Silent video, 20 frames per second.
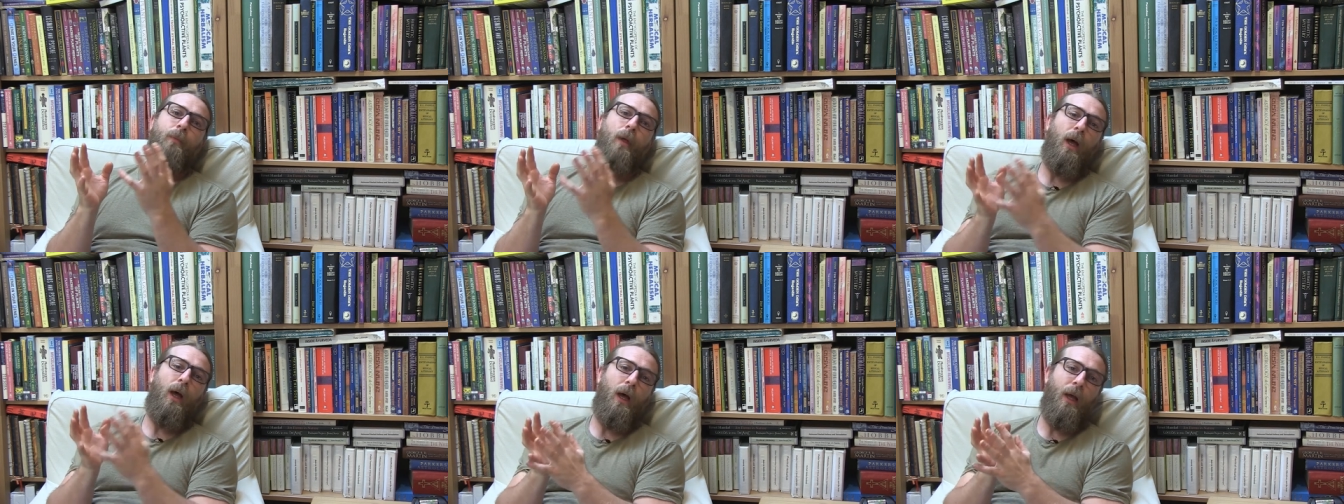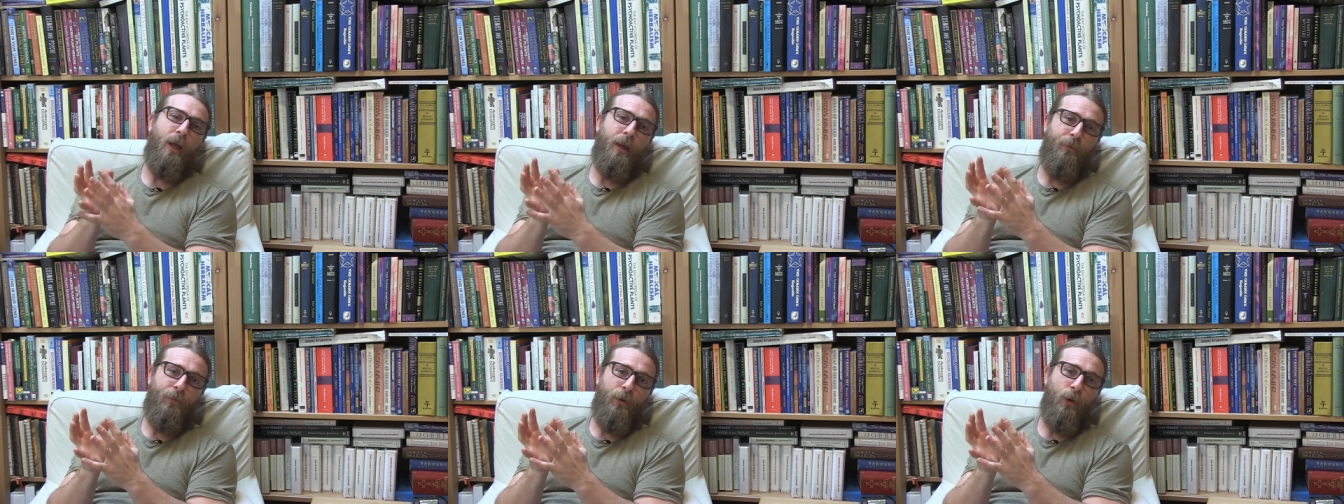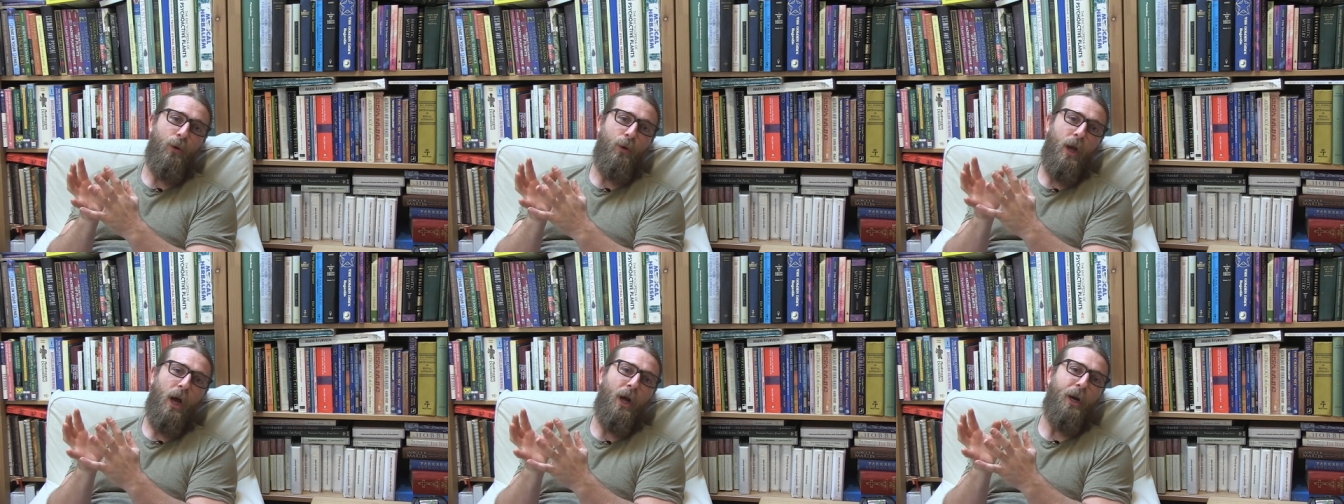uh, if
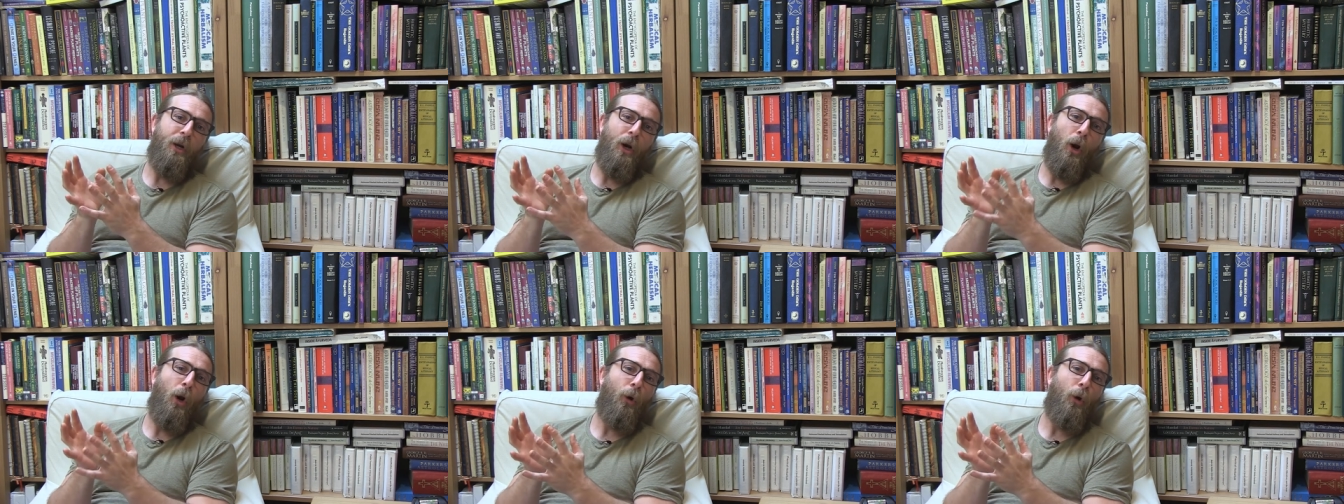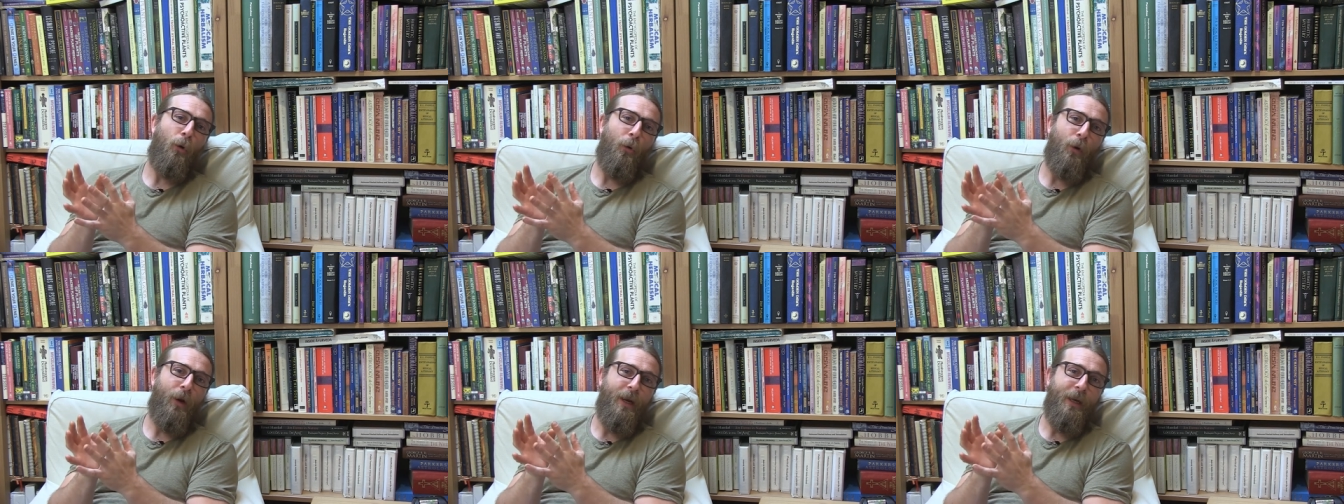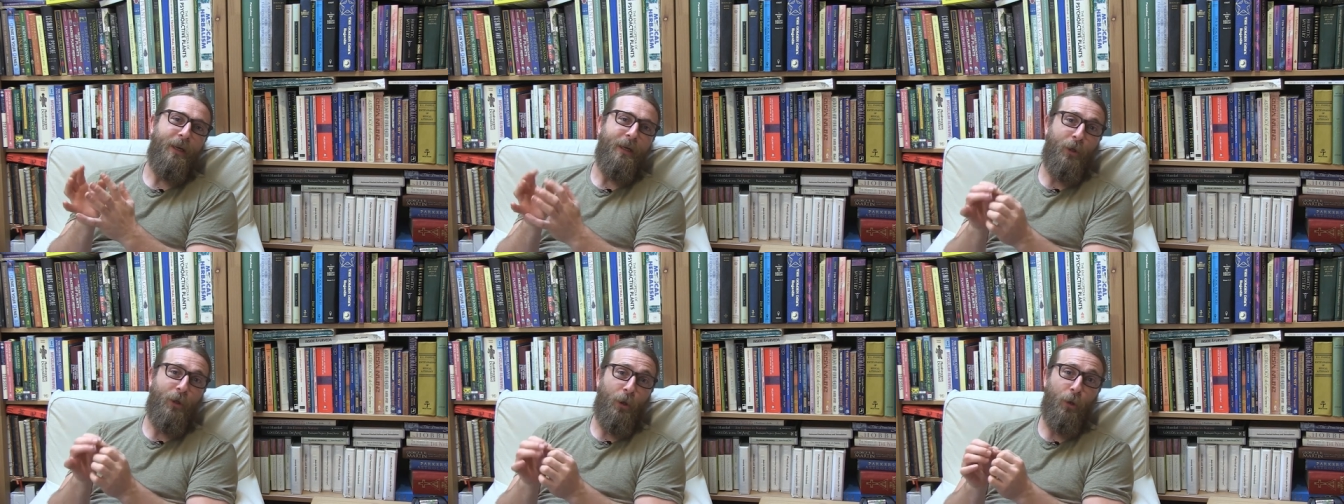you cut an
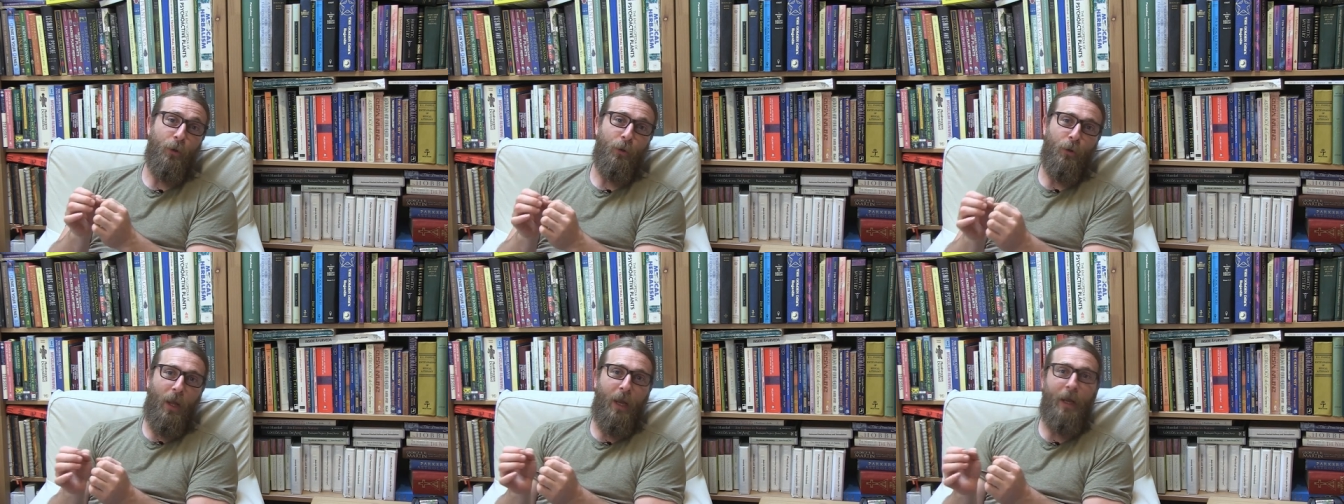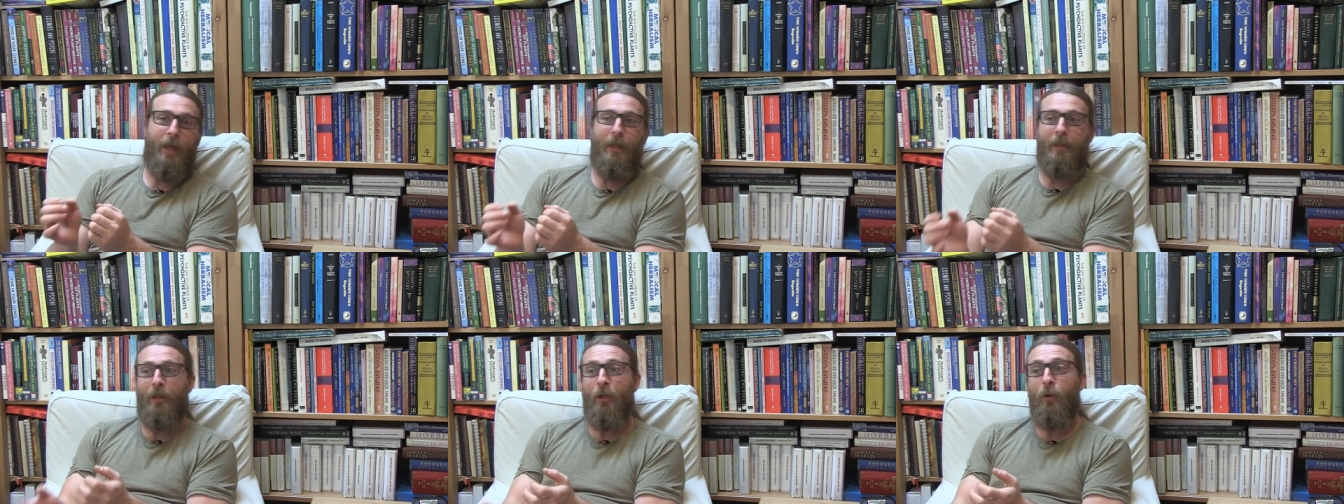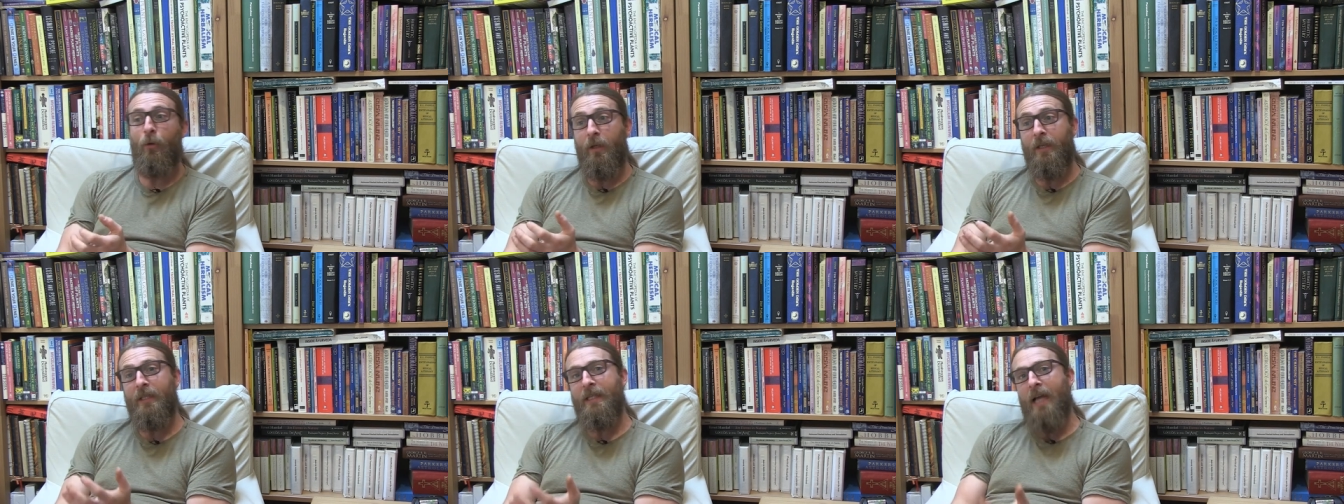artery, you're like,
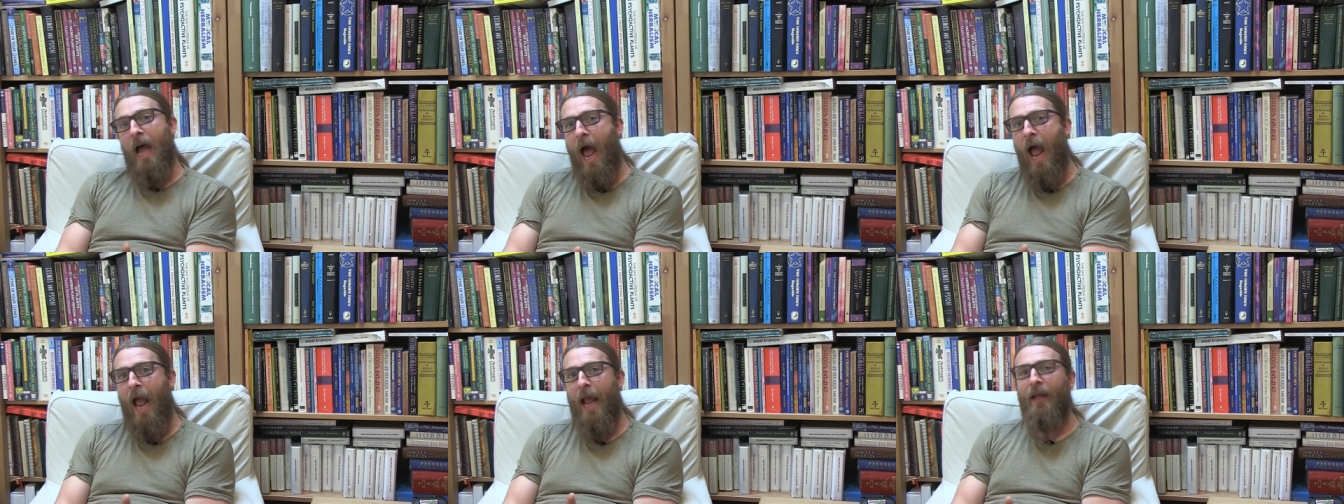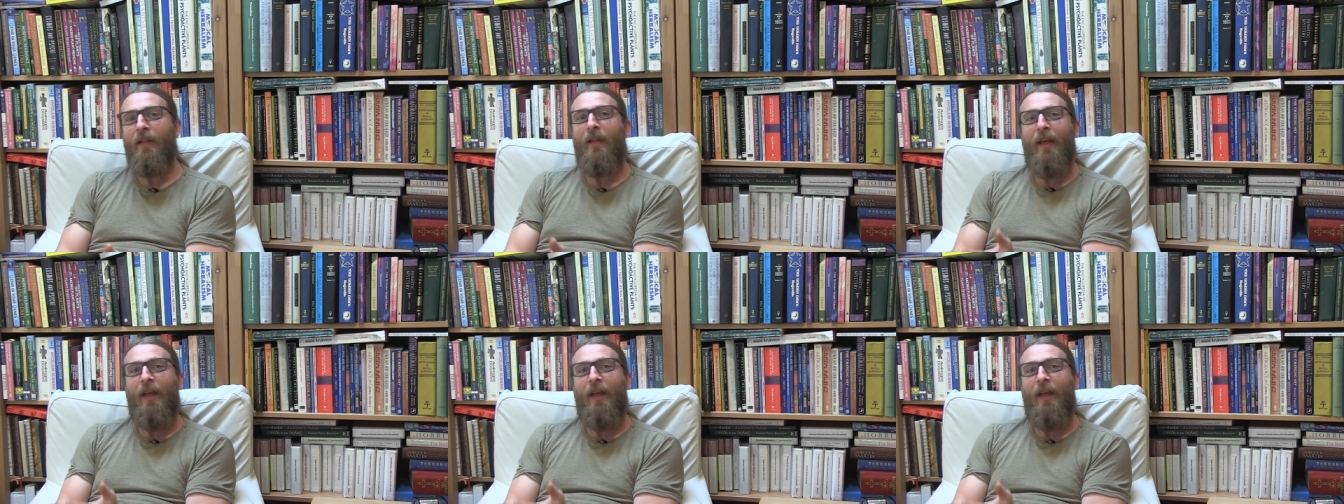you can die.